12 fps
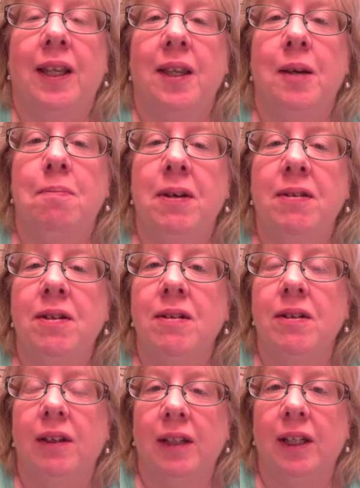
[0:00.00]
the
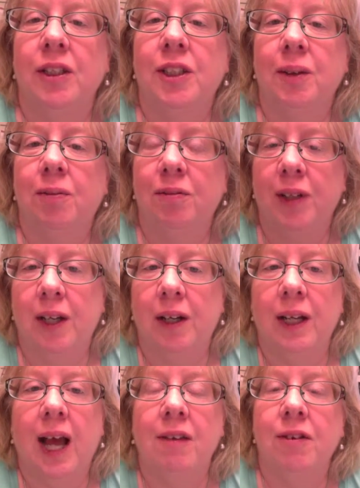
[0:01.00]
business and leadership
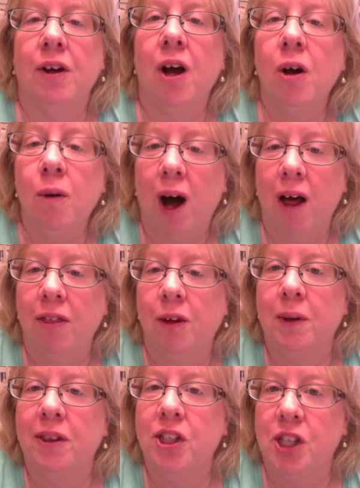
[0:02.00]
field as a co-author
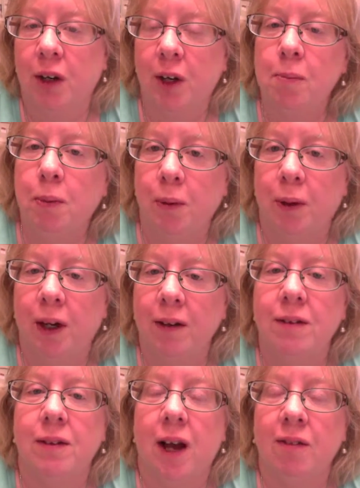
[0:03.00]
with Jerry
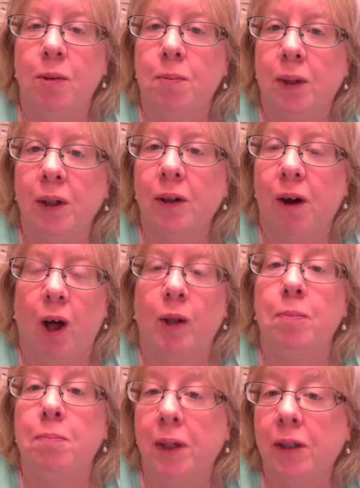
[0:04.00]
Porras of a book called
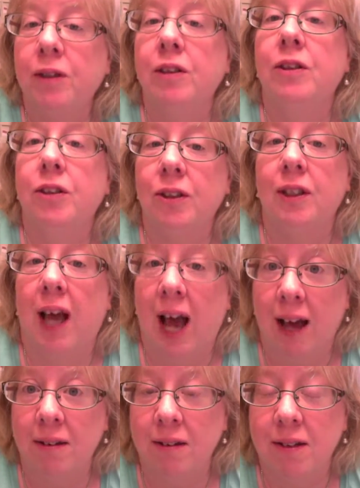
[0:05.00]
Built to
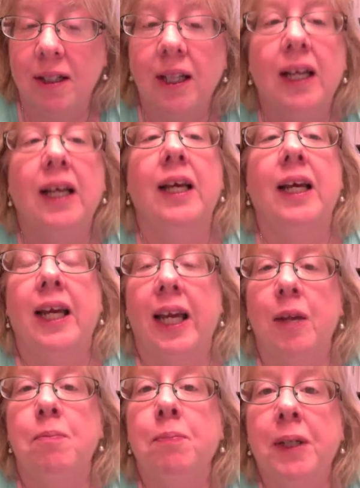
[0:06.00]
Last.
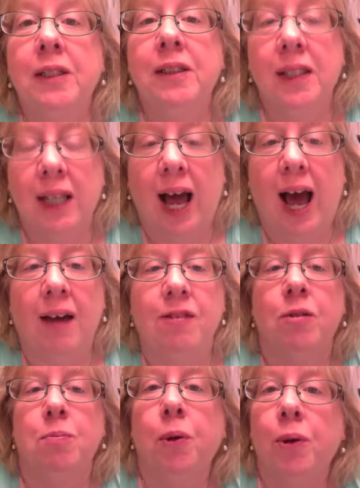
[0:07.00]
In Built to
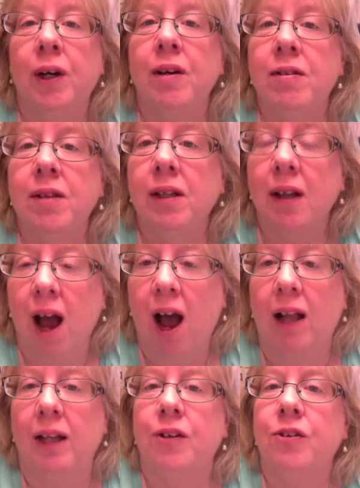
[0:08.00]
Last, Porras and
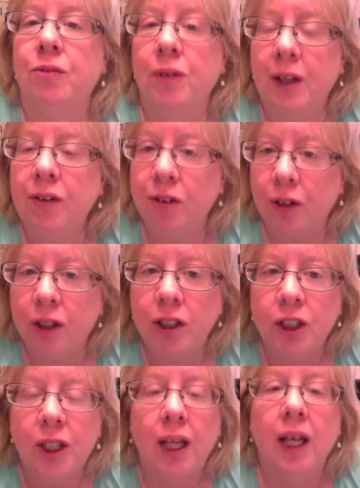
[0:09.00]
Collins
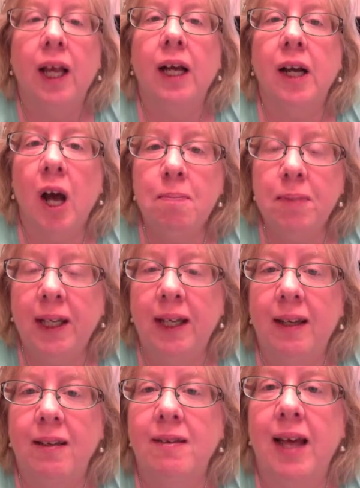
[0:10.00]
researched
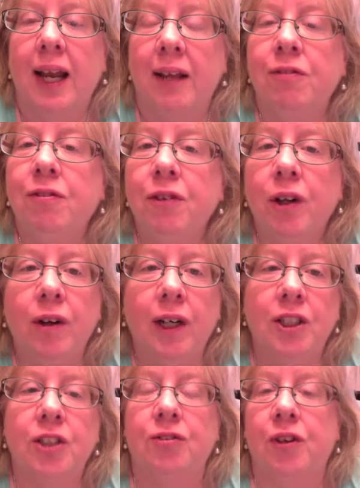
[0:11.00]
companies that had
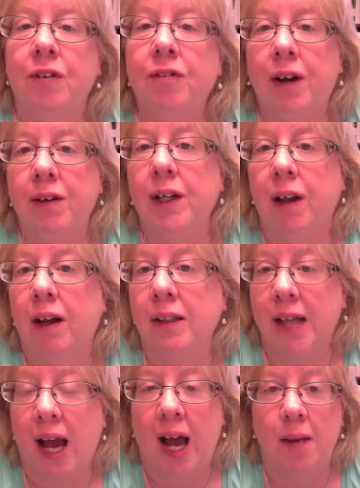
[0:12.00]
flourished for a very long
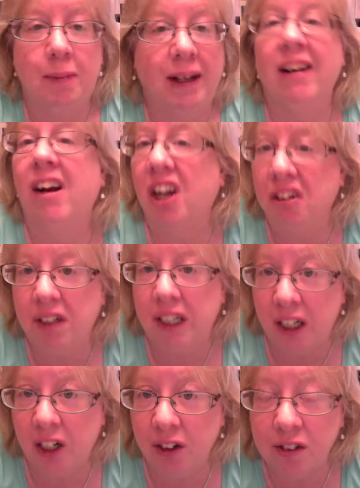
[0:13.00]
time, like 100
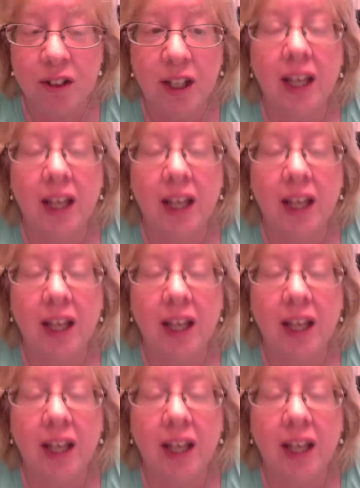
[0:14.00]
years.